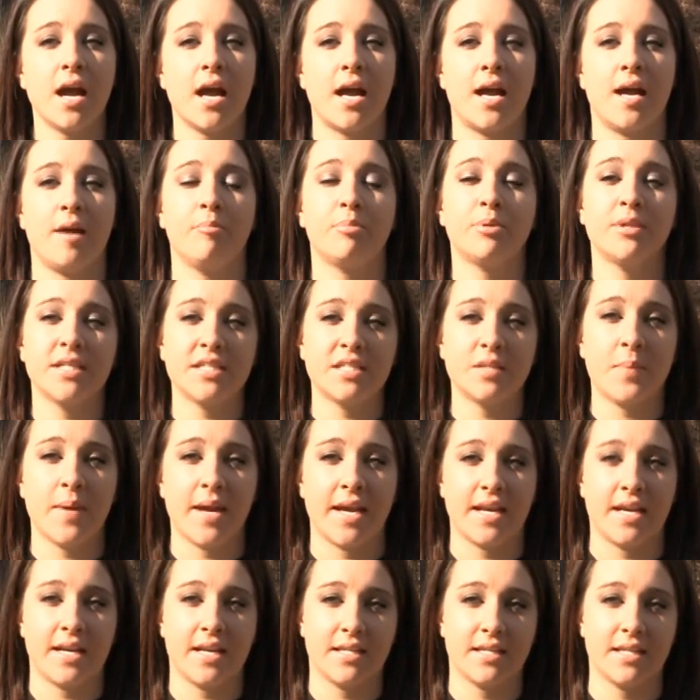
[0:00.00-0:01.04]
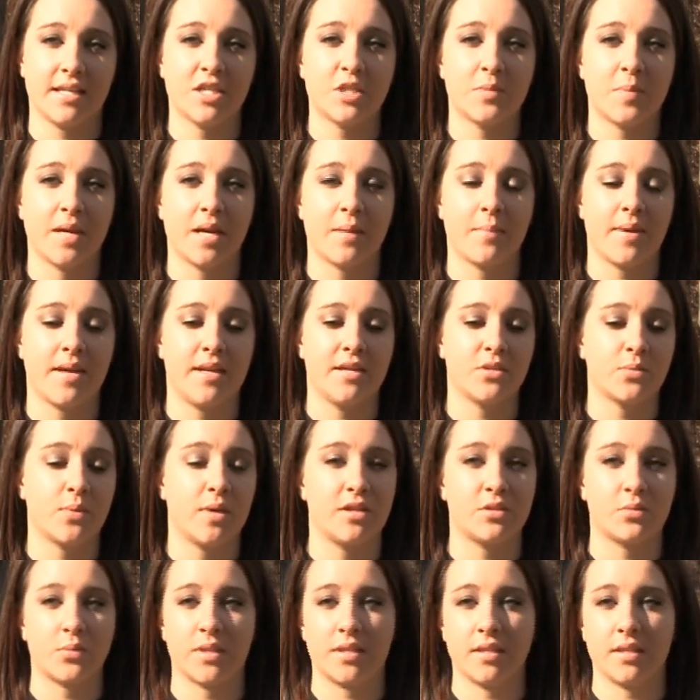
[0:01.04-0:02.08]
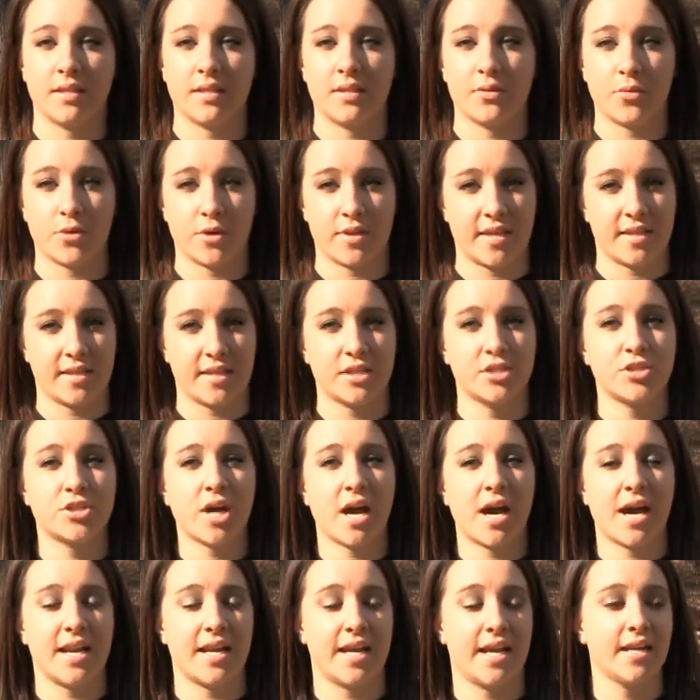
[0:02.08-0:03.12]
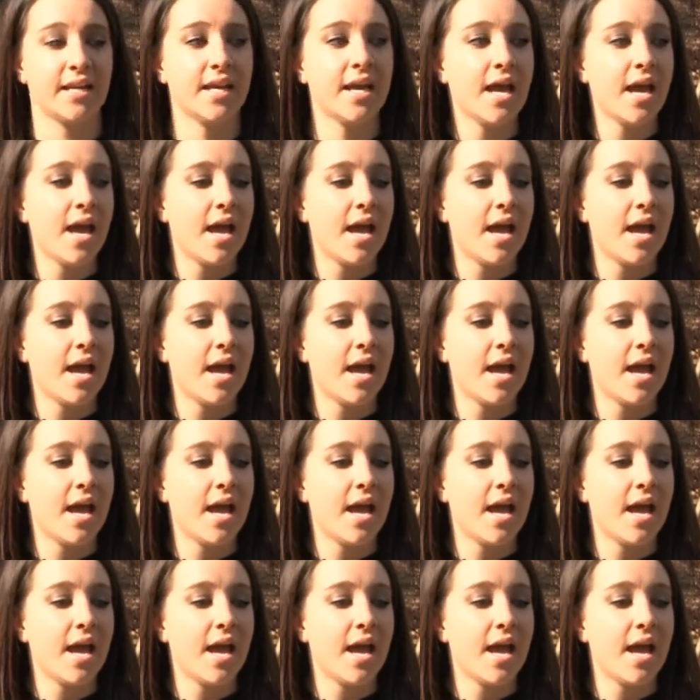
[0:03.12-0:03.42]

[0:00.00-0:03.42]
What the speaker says: participated in the experiment as well as the order that they shot in,